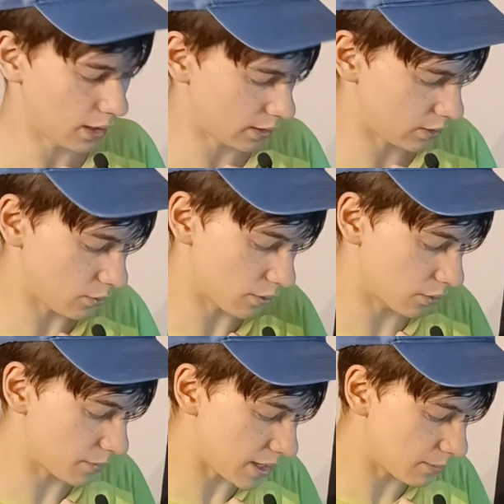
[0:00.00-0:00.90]
to other
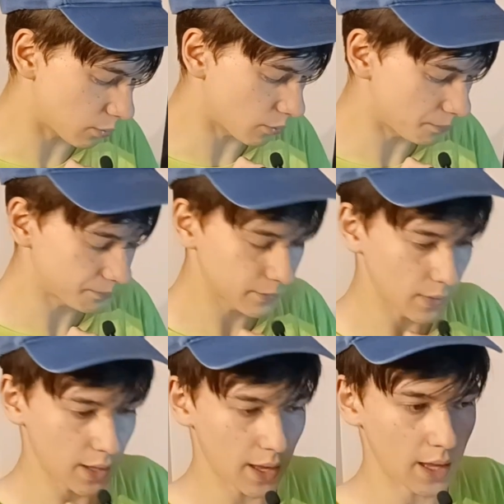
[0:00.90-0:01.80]
people,
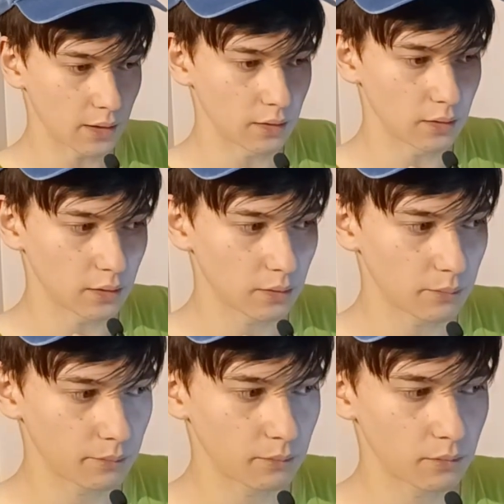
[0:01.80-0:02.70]
and
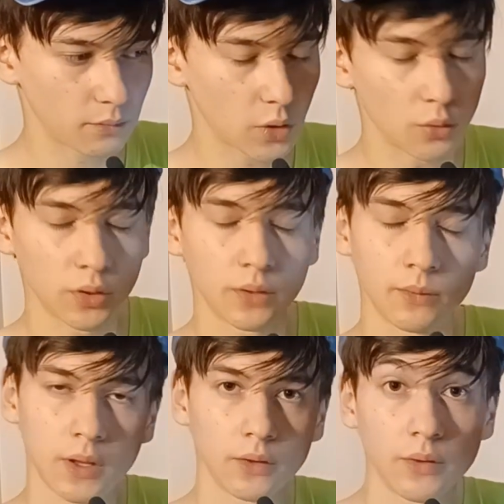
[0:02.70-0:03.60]
those
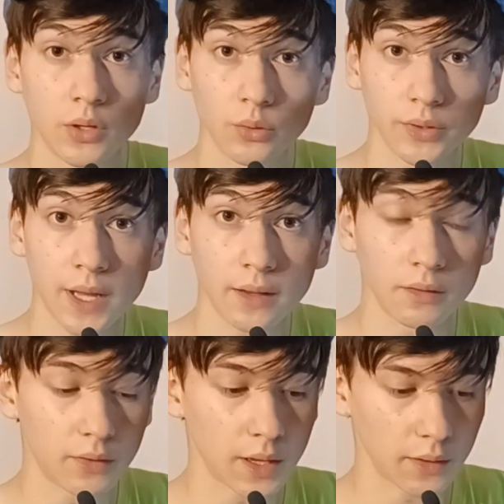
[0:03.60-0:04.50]
individuals tend to
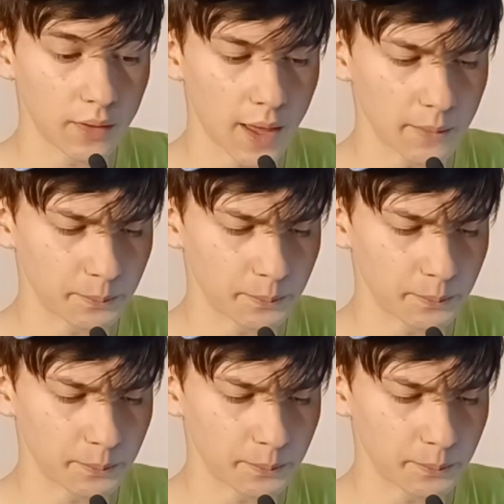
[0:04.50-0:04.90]
think that